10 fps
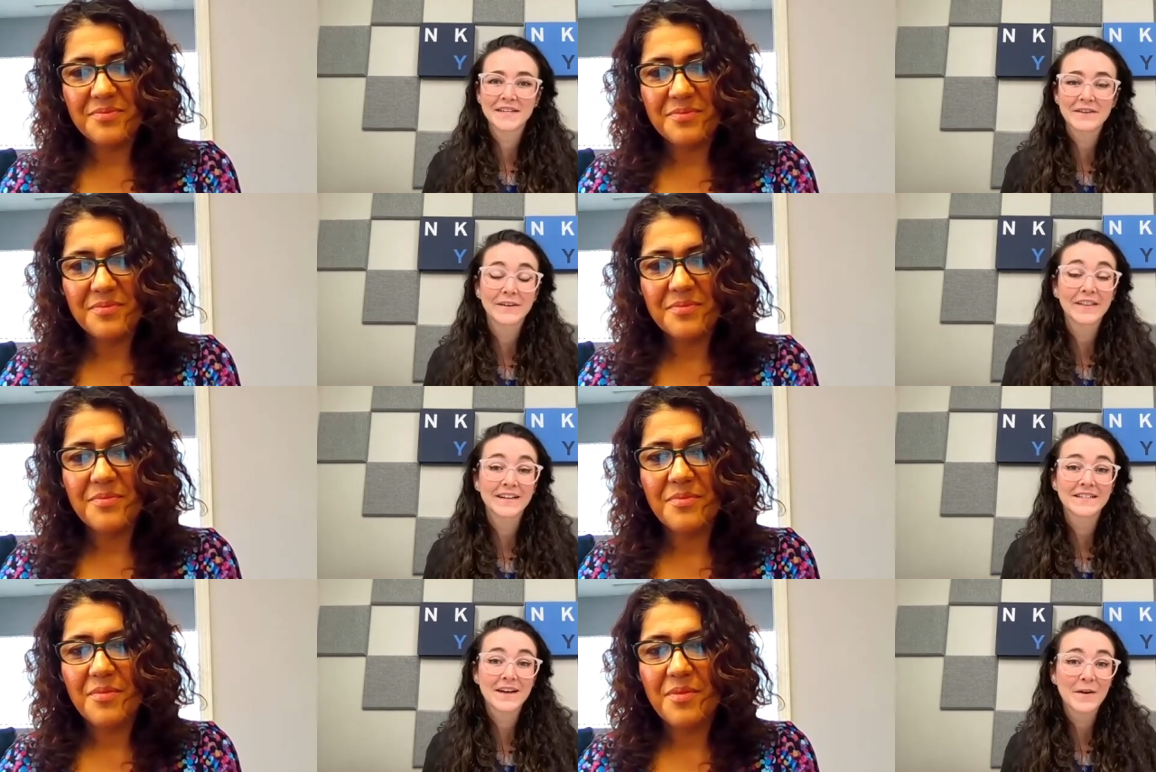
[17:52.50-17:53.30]
Speaker 1: that you would
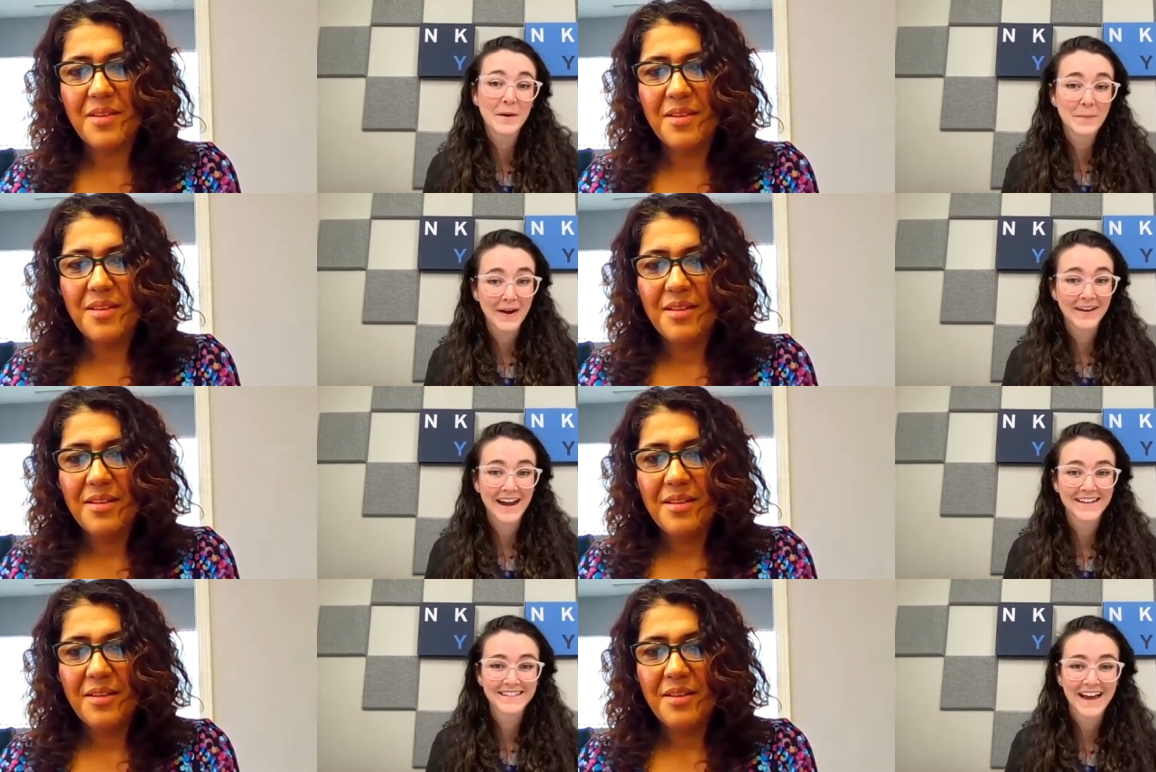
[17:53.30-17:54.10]
like to tell our
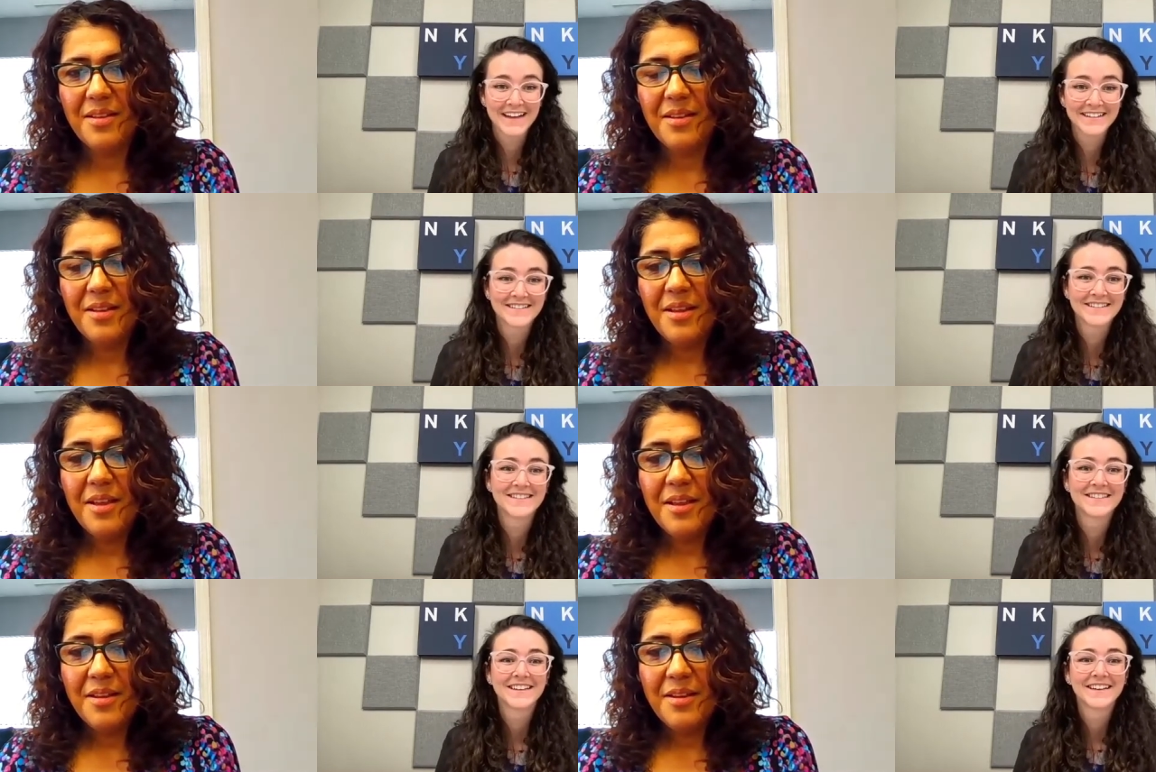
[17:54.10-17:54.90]
podcast guests?
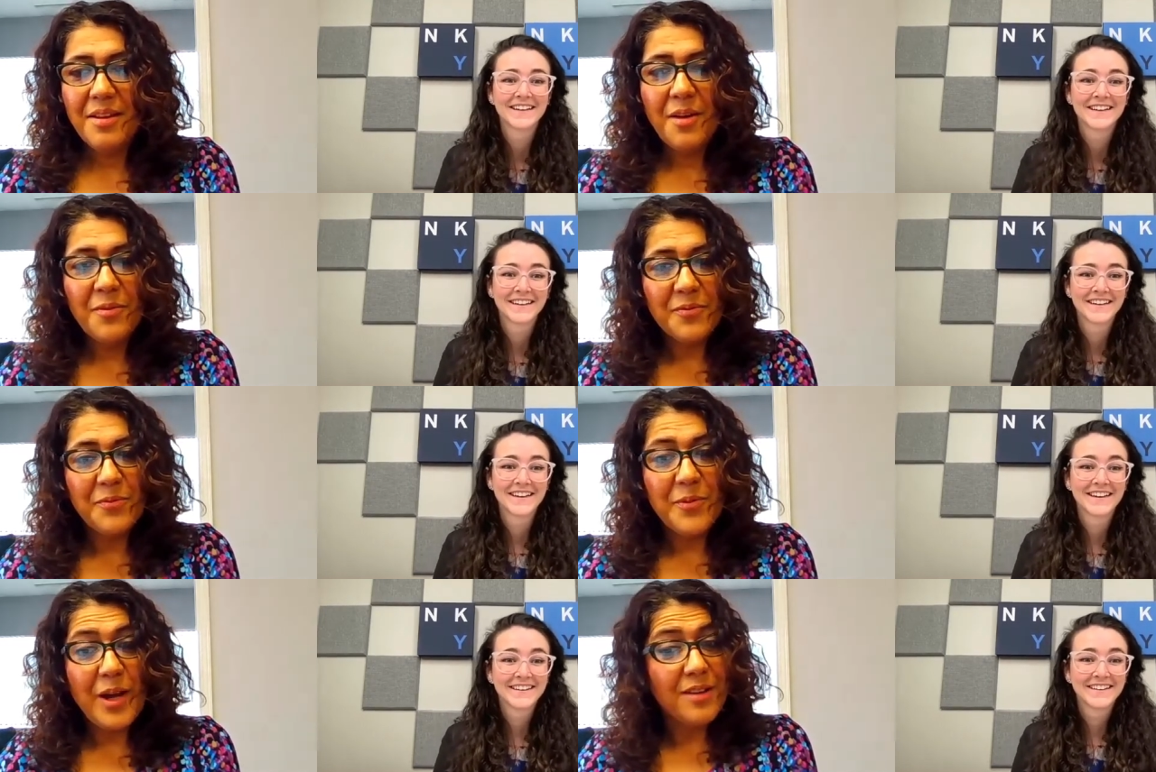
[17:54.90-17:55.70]
Speaker 2: No.
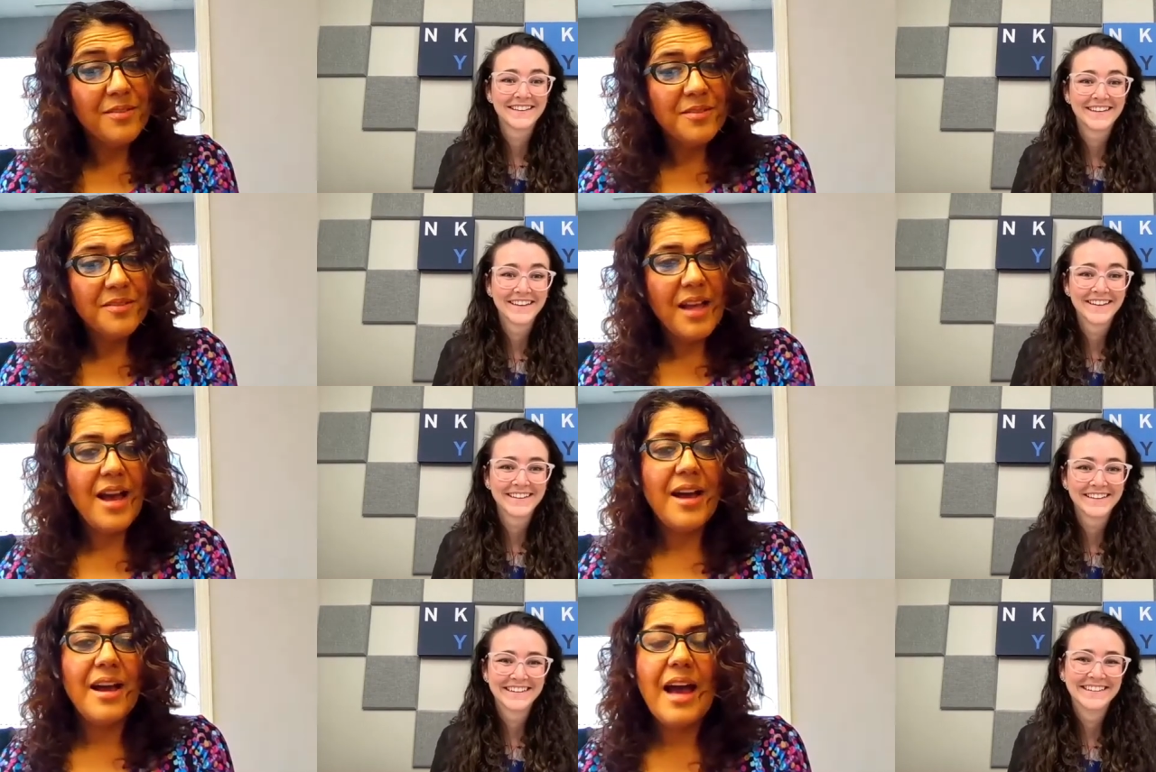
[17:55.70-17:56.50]
Well,
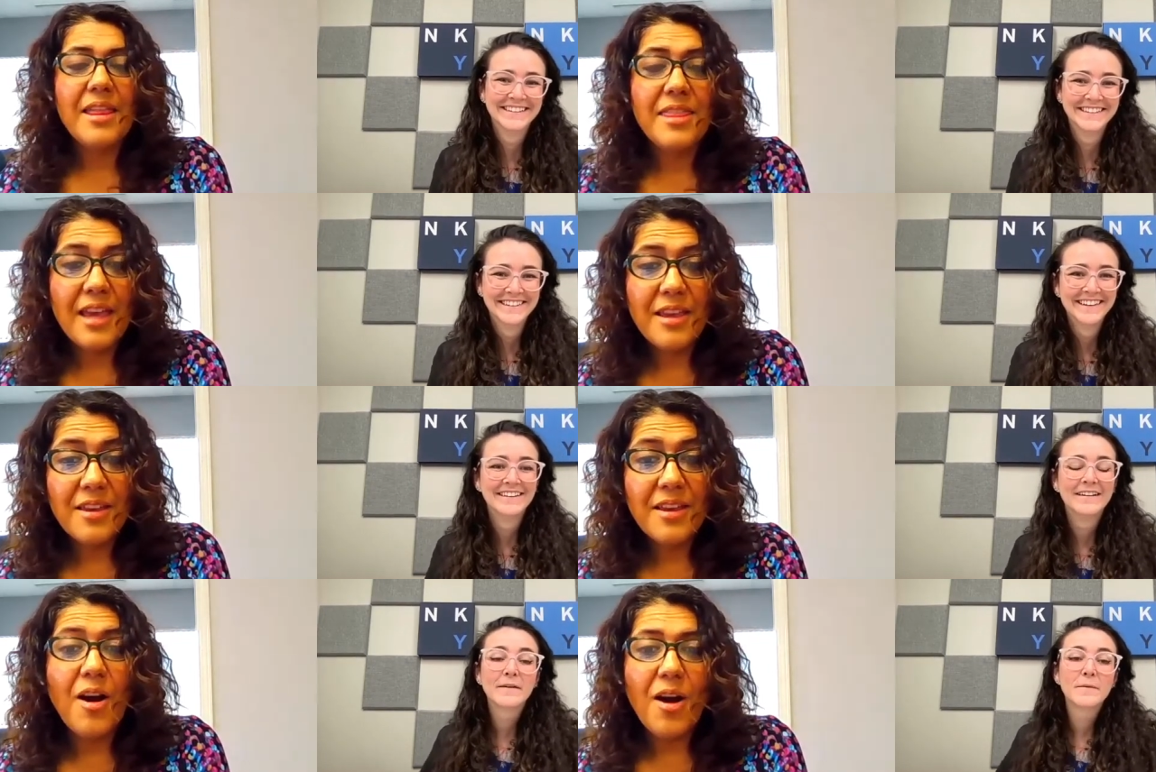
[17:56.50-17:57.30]
uh, I thank
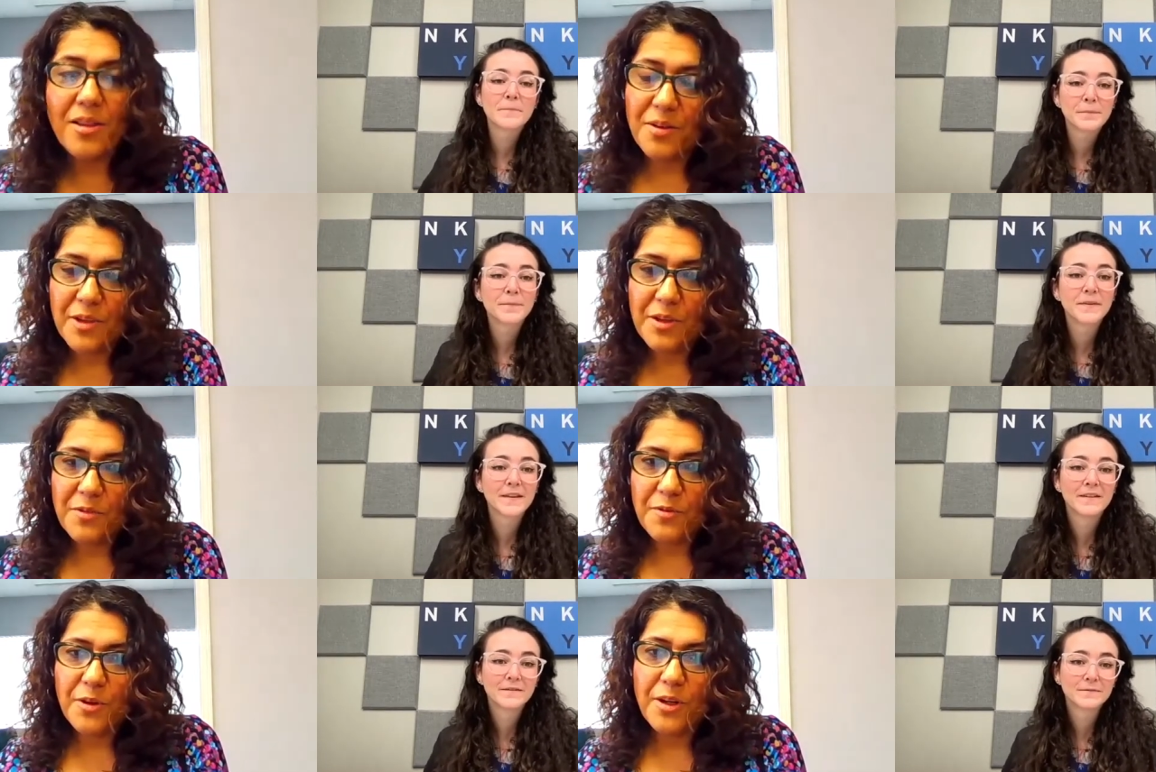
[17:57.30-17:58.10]
all of
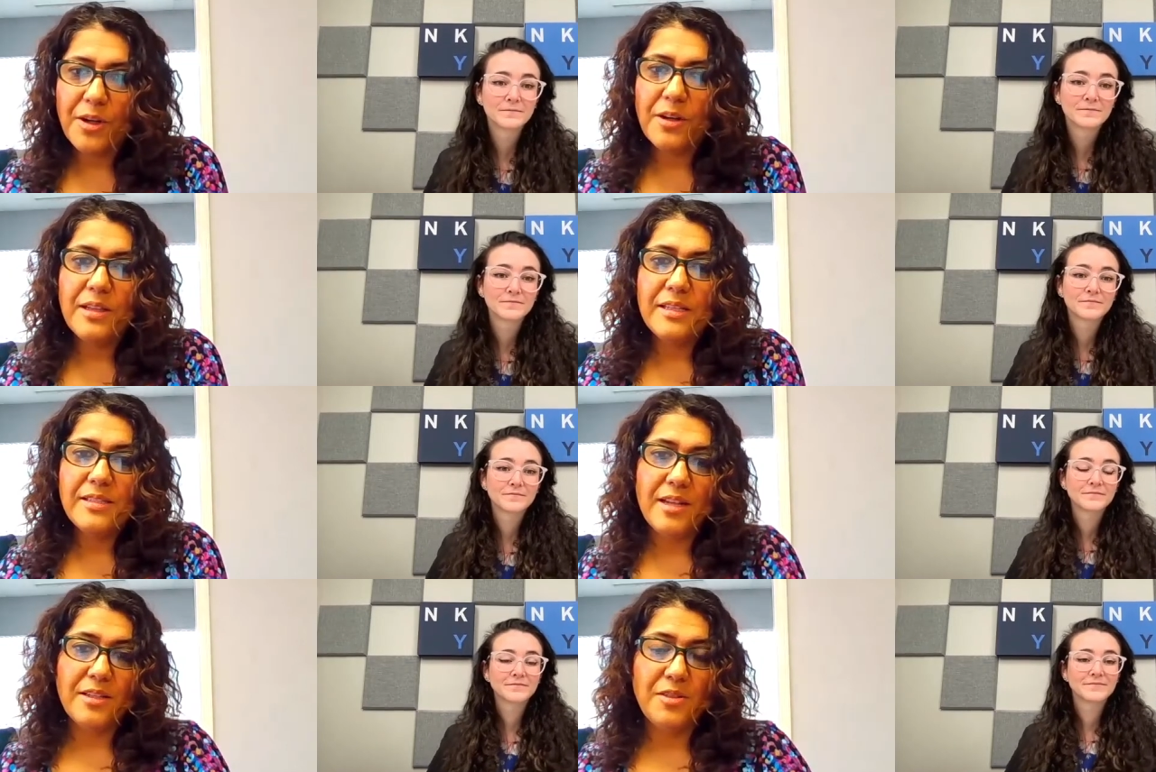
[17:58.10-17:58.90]
you for
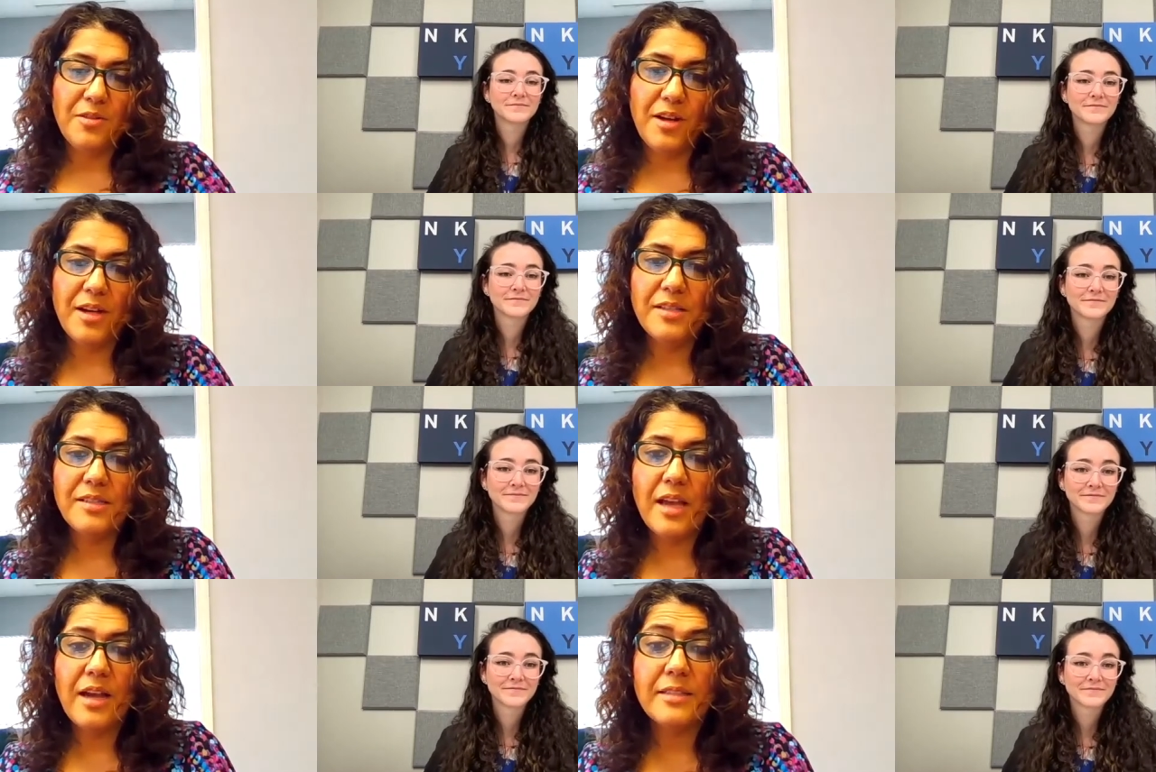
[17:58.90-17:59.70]
listening to us.
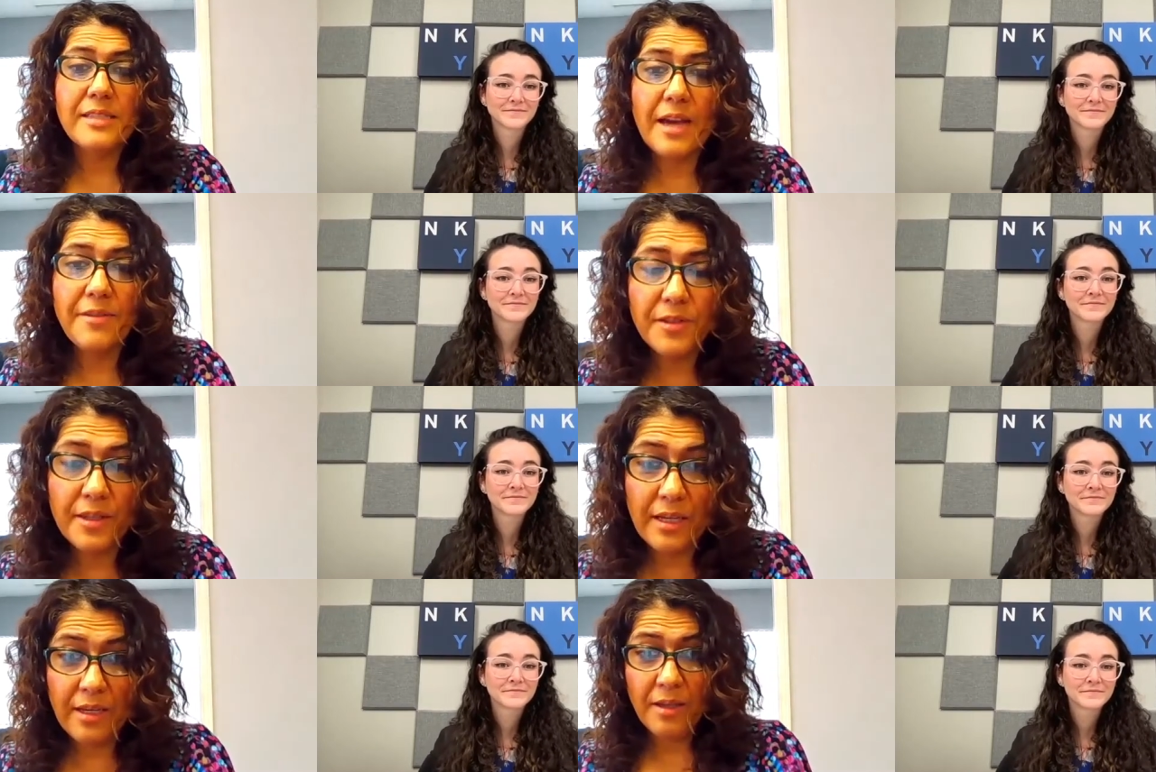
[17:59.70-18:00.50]
Uh,
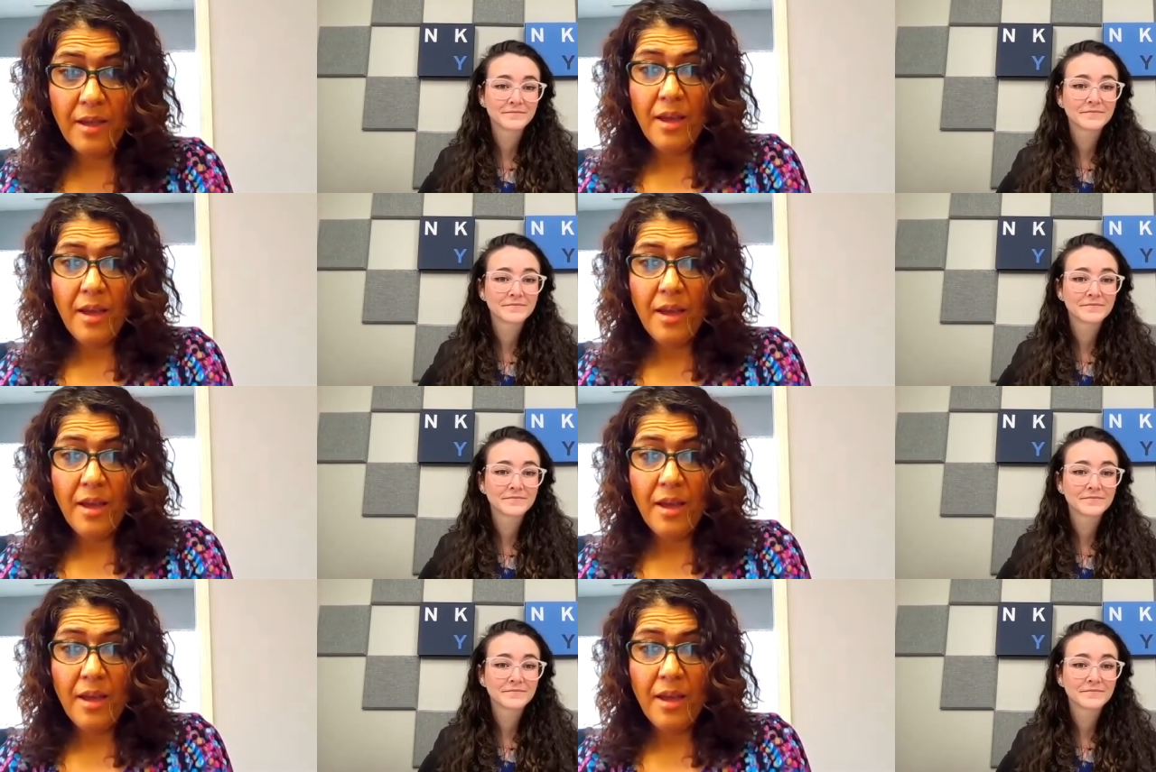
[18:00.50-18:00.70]
definitely